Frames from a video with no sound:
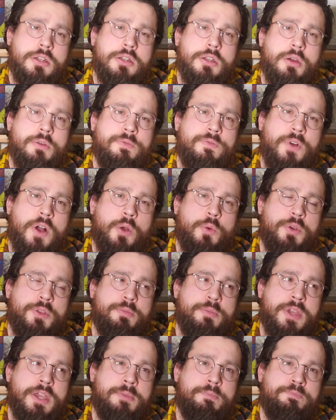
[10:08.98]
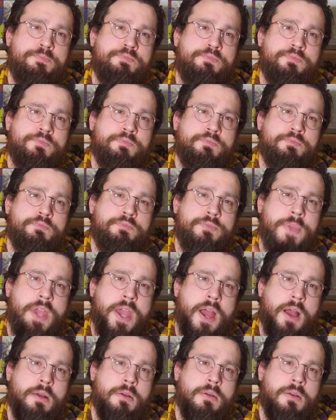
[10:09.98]
don't fuck with me.
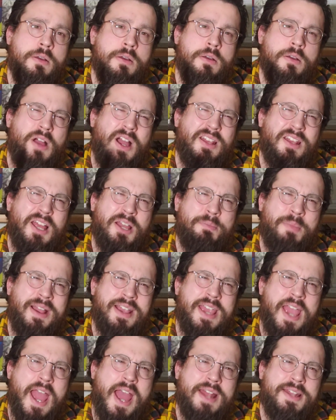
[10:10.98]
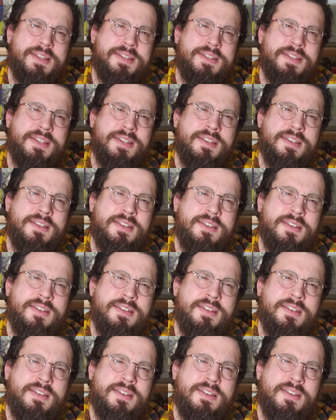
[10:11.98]
Yeah, I like my cats.
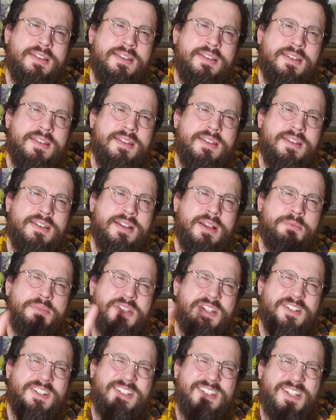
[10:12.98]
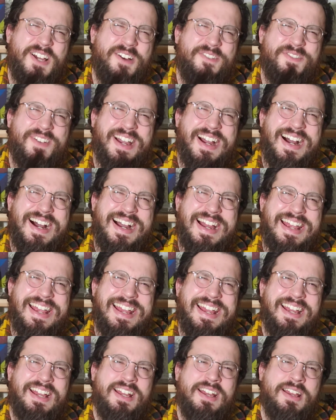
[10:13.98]
I'm still a tough guy.
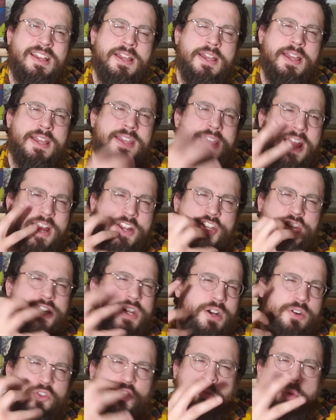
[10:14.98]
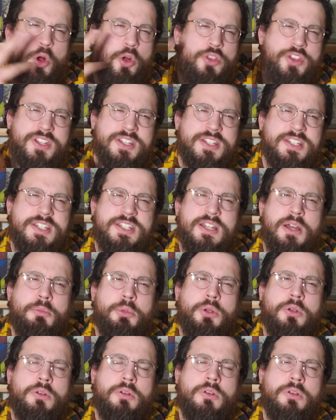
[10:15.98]
Can't you tell from all this
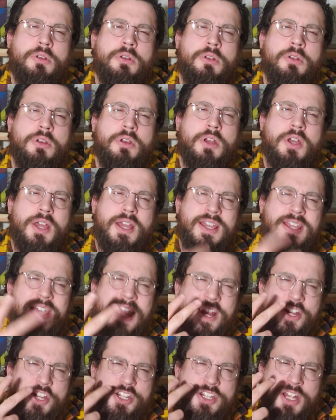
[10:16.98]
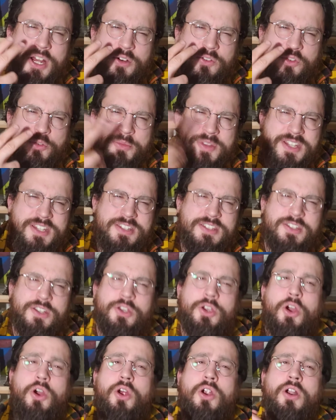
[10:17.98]
stubble? Can't you tell from this
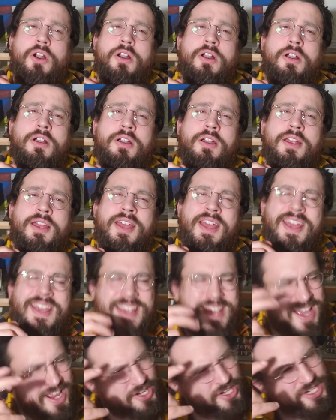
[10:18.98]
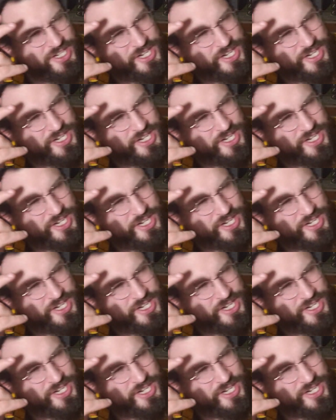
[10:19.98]
cigar? Can't you